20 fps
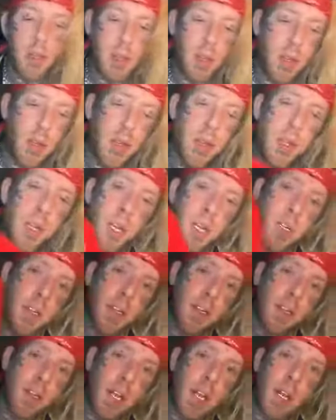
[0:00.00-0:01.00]
these
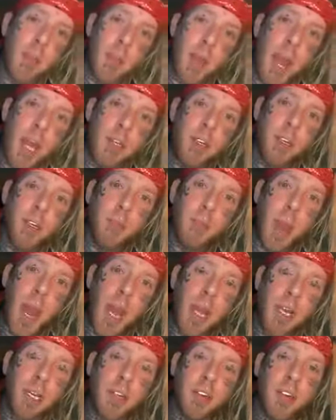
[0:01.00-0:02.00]
ski masks
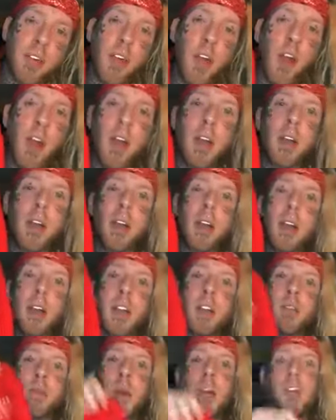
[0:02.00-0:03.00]
back in stock,
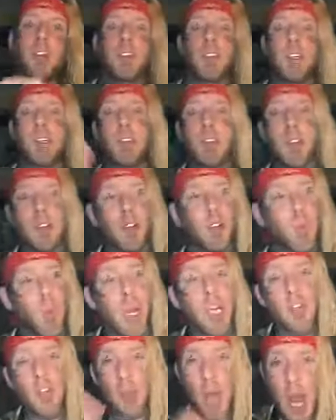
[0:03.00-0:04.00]
especially since
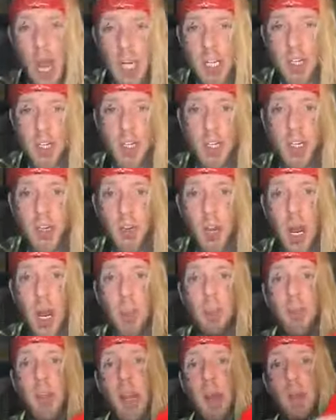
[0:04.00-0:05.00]
White Trash just
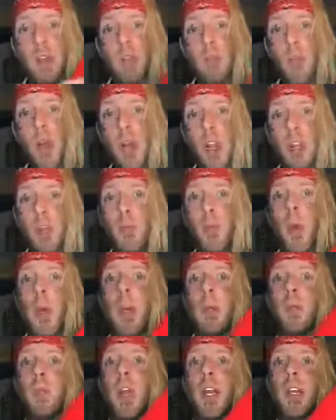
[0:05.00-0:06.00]
dropped and I was rocking one
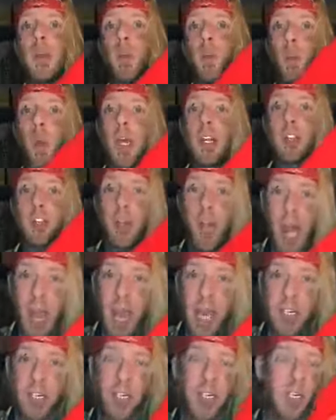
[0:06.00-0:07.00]
in right, White
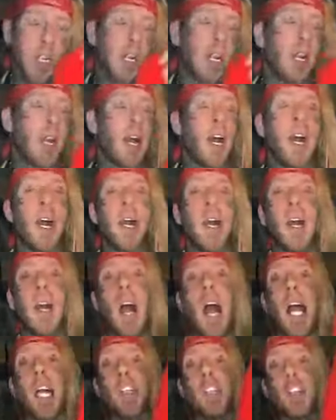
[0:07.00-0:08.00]
Trash. Uh,
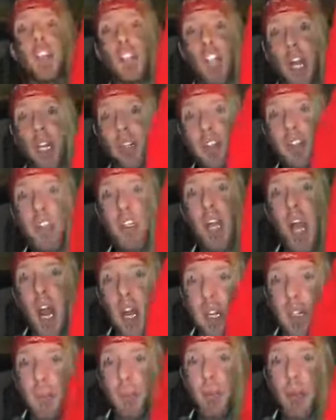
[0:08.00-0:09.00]
I just
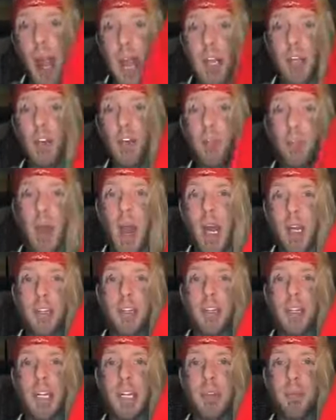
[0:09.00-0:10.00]
got the brand new box
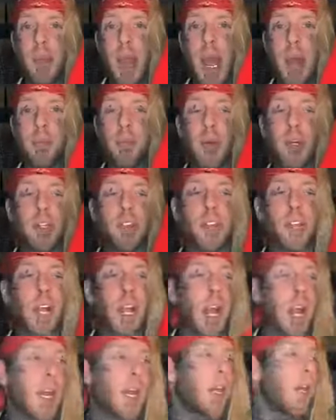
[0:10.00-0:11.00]
of these bad boys
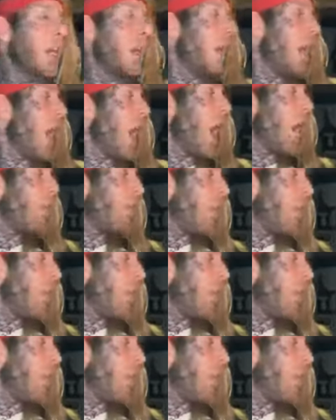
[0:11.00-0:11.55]
today. I have a